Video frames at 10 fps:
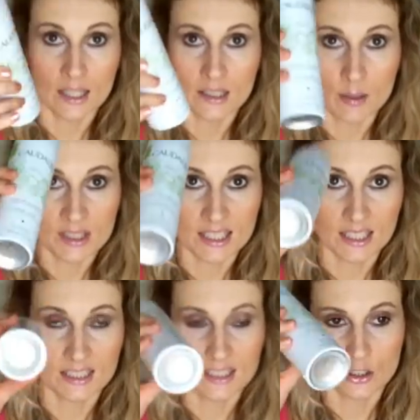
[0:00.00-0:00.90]
It comes
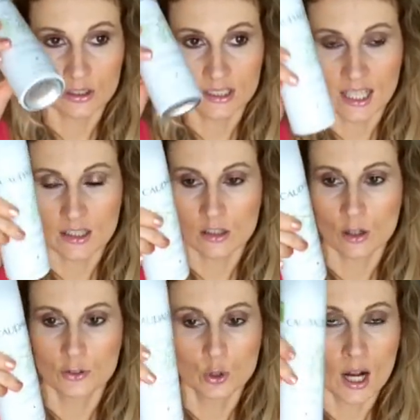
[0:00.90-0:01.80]
in this container
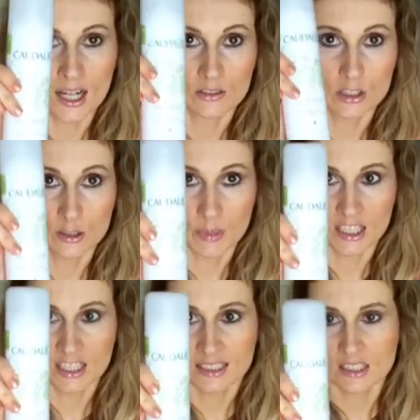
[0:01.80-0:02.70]
of two hundred
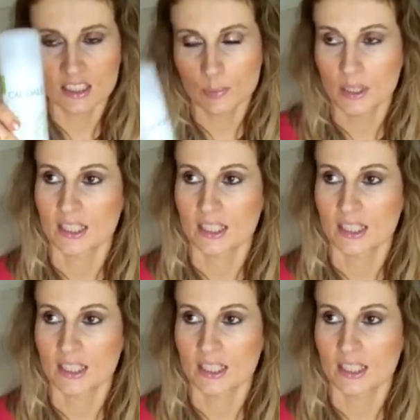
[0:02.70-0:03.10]
milliliters,